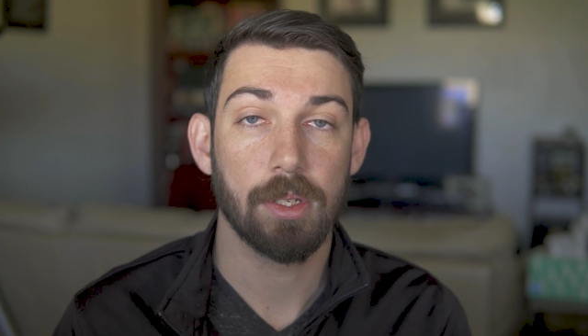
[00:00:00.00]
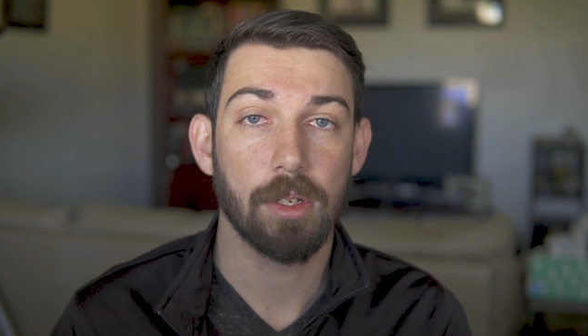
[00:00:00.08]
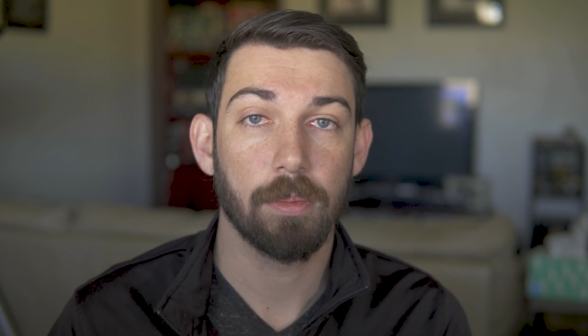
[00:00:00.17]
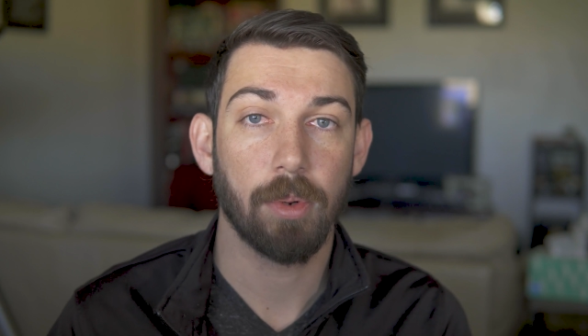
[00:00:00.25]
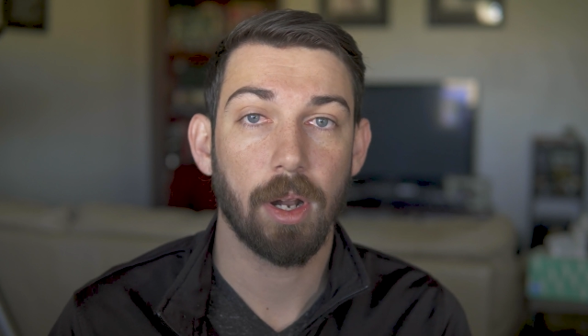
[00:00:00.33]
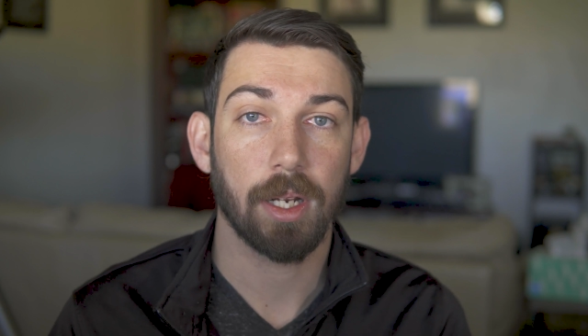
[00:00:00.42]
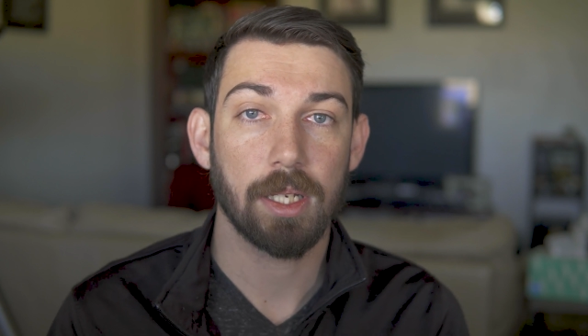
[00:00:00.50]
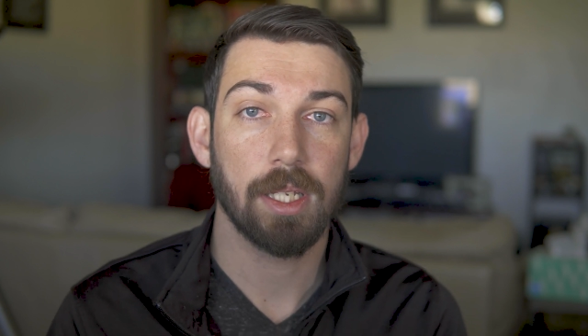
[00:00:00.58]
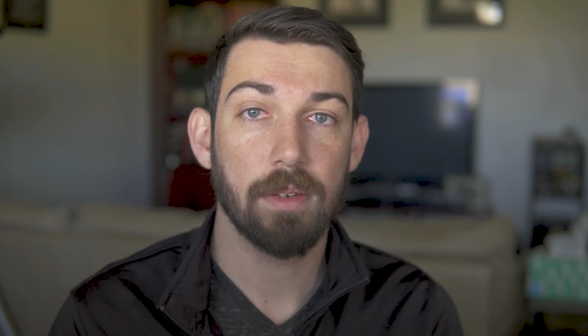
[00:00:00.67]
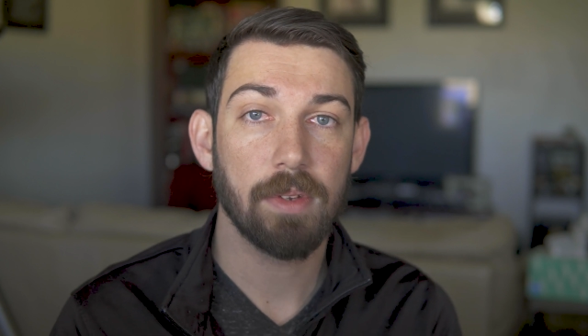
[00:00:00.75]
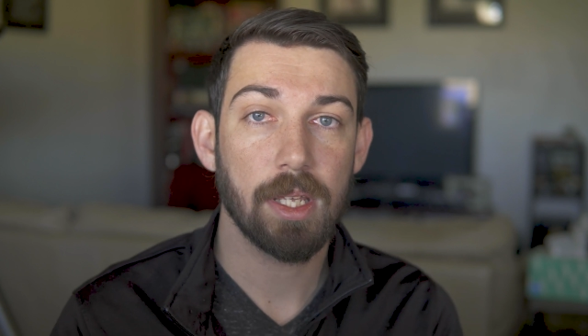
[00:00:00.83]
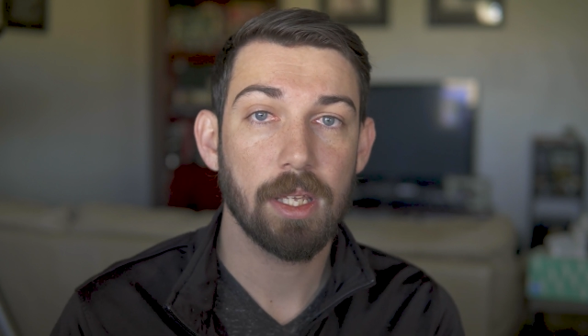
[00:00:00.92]
to your
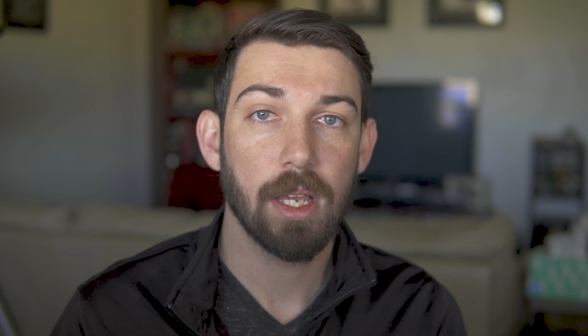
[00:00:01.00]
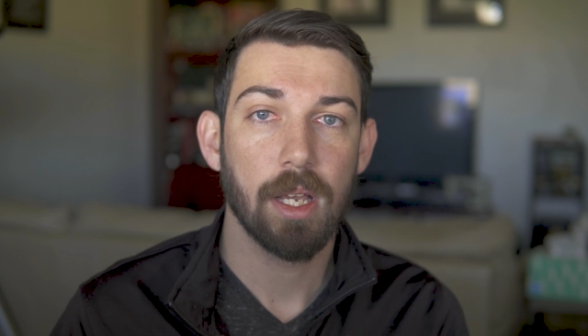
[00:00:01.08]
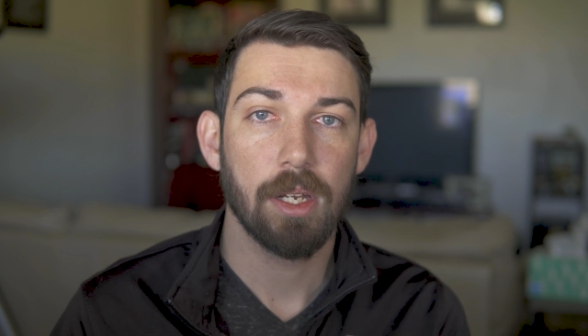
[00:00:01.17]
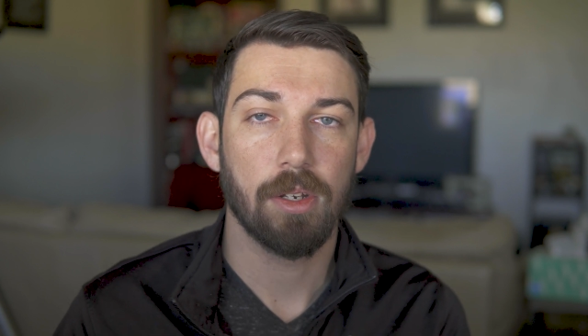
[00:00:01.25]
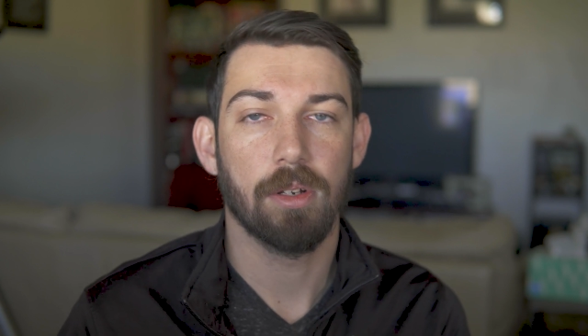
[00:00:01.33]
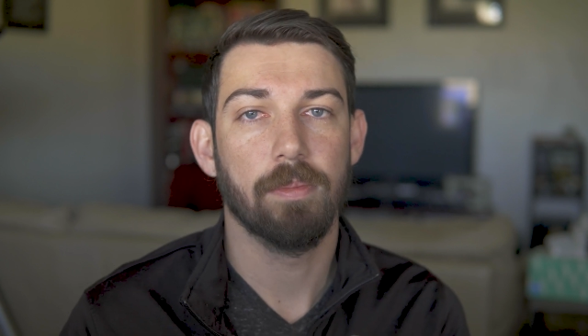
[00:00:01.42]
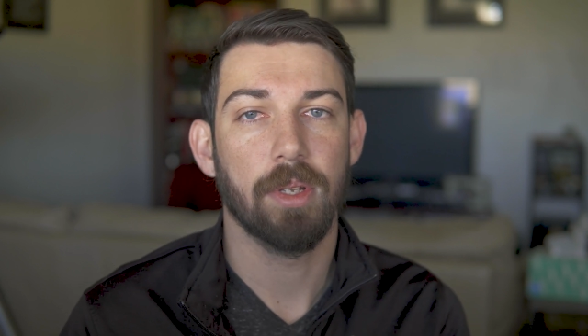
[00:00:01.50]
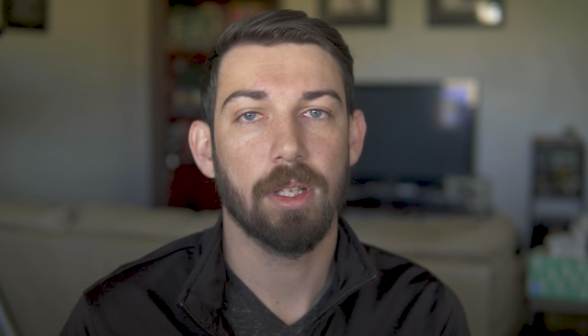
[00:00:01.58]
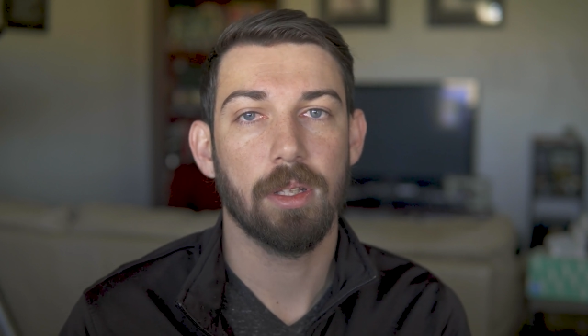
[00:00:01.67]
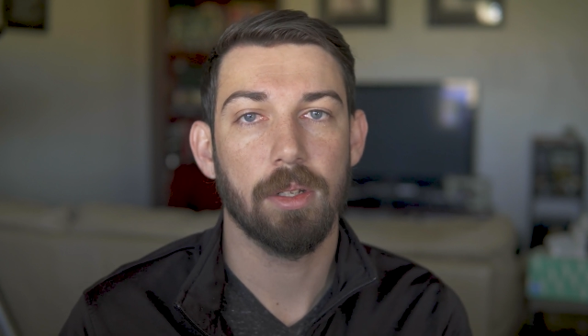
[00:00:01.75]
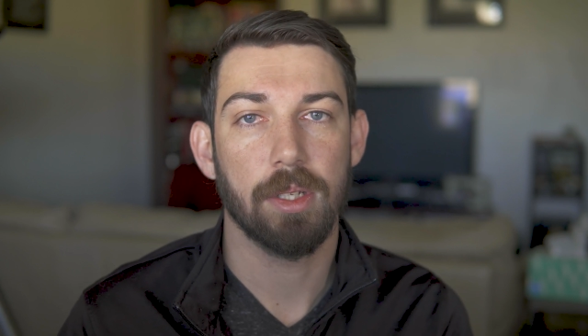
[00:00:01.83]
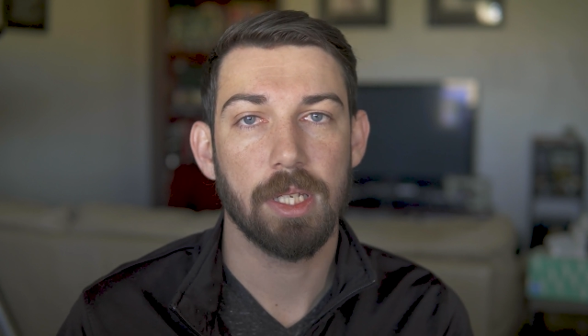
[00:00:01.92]
productivity, to your
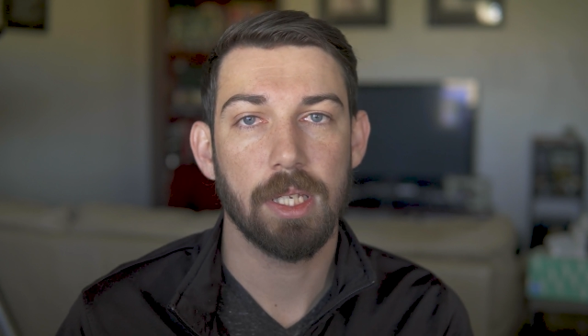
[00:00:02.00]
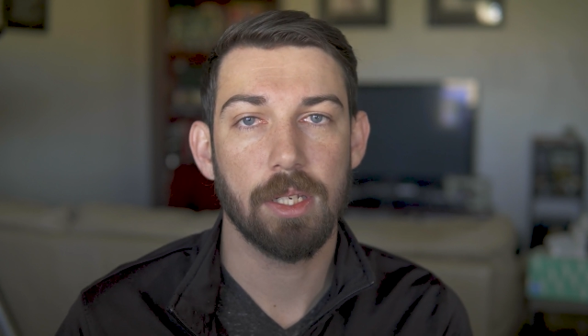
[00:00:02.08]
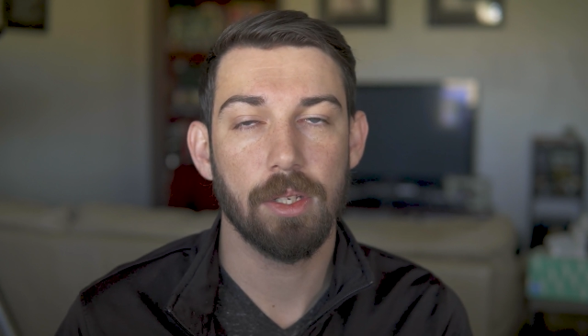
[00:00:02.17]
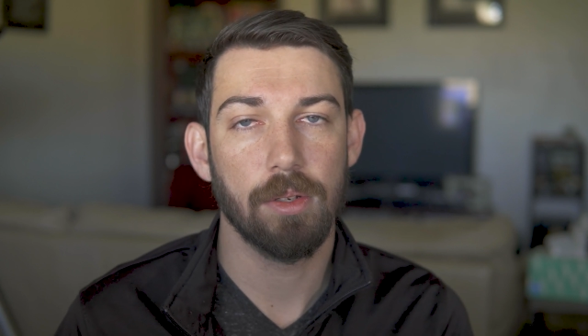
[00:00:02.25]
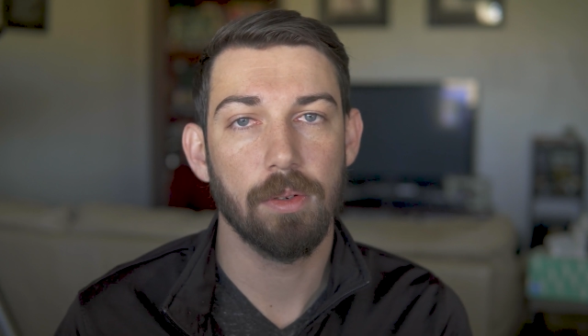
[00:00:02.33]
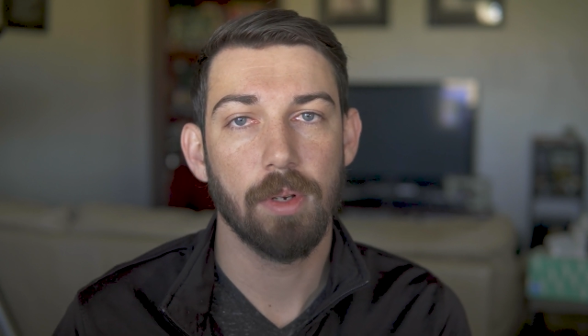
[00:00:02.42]
ability to